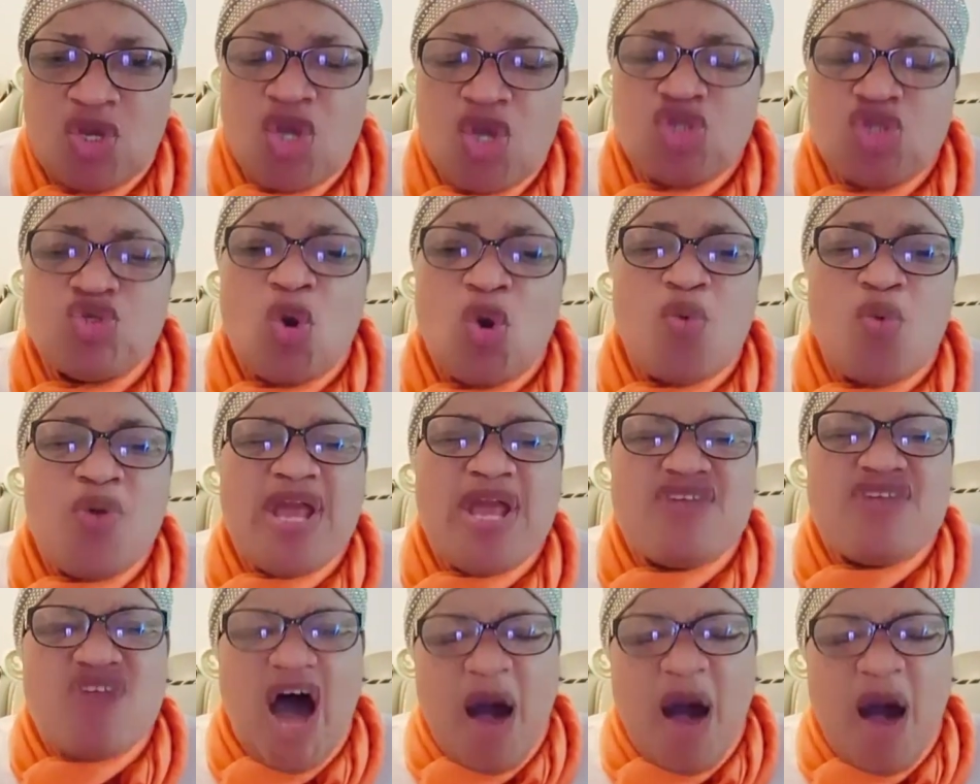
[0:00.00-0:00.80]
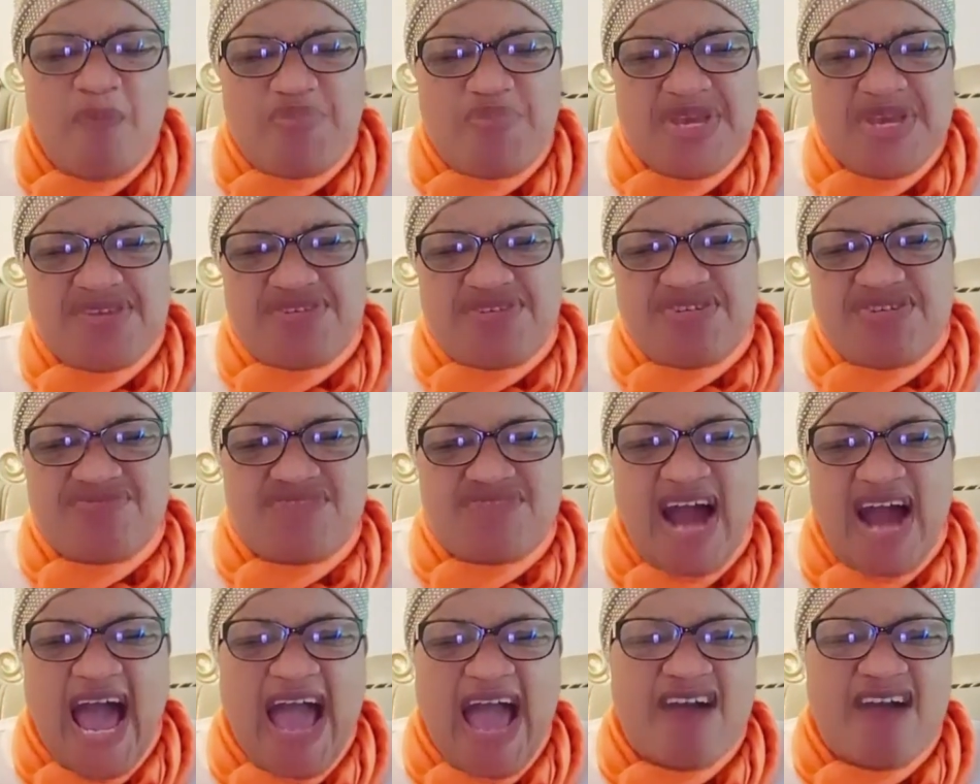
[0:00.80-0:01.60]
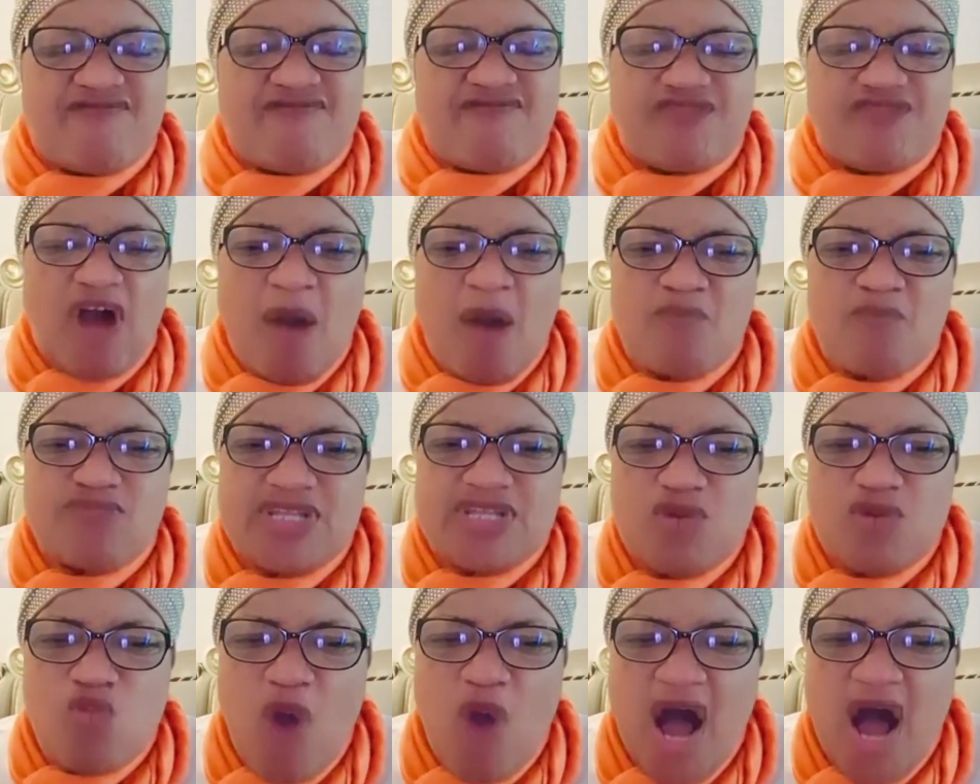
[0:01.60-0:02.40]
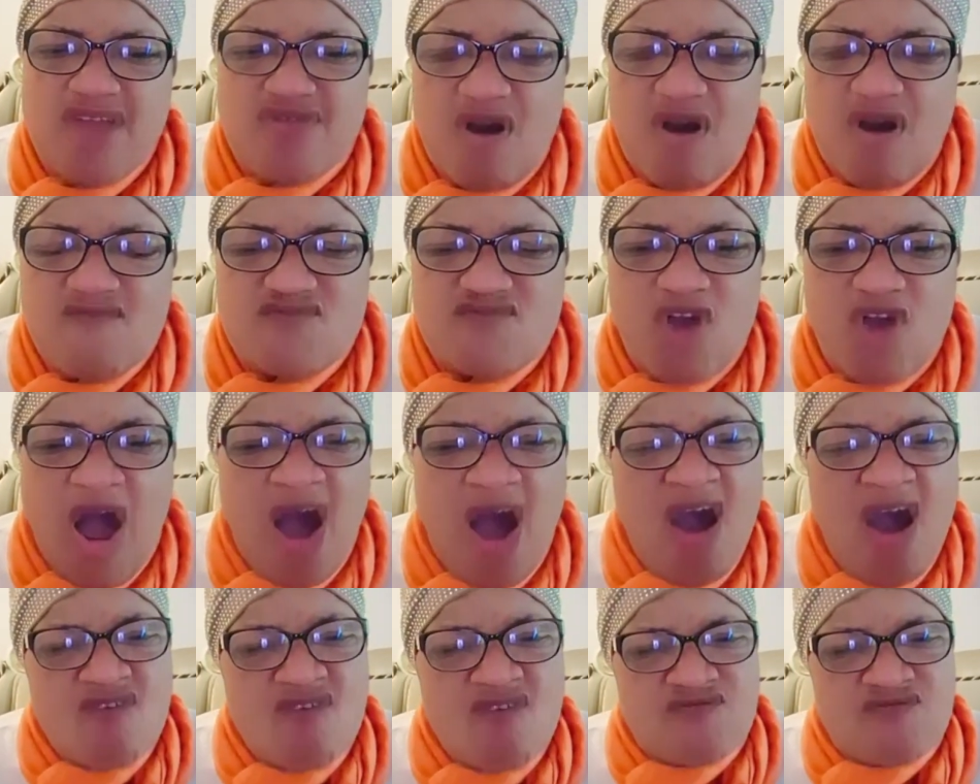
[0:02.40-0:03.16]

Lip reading: You will not be derailed from the word of God,